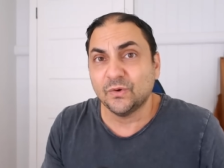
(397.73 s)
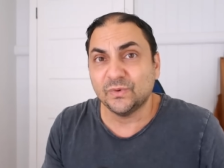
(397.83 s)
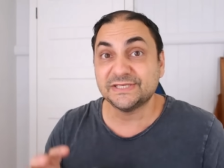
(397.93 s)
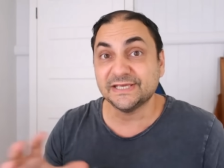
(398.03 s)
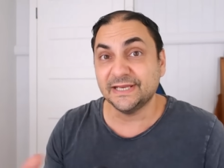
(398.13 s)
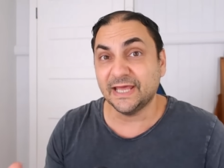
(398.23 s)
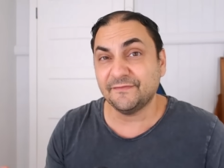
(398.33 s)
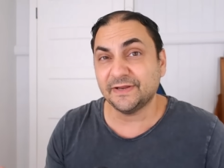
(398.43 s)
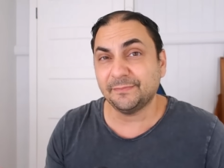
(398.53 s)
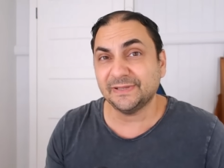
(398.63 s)
which
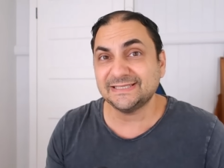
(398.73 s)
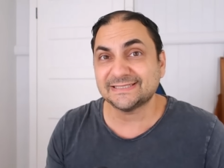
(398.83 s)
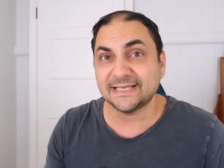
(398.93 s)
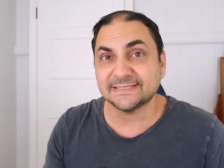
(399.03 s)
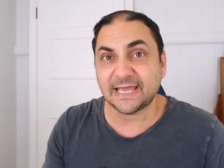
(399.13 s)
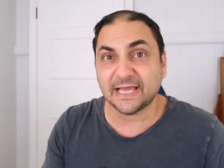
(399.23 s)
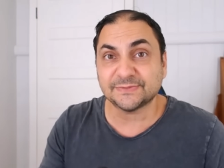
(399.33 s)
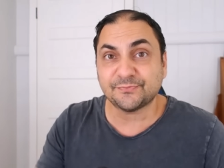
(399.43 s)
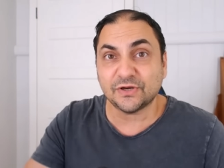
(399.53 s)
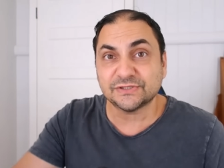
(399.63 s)
inevitably sends
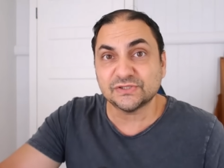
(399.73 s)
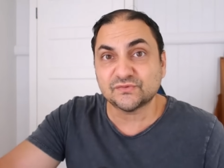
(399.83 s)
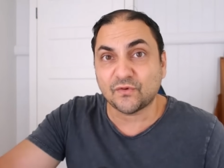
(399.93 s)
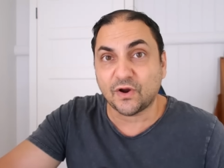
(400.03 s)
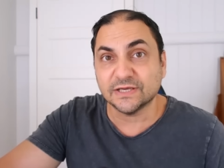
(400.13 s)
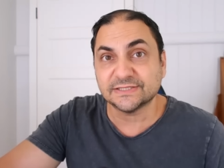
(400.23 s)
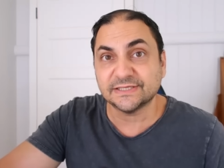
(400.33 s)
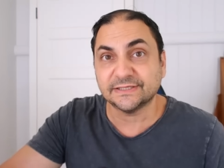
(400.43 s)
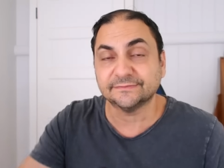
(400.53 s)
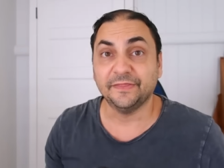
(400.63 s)
house prices rising.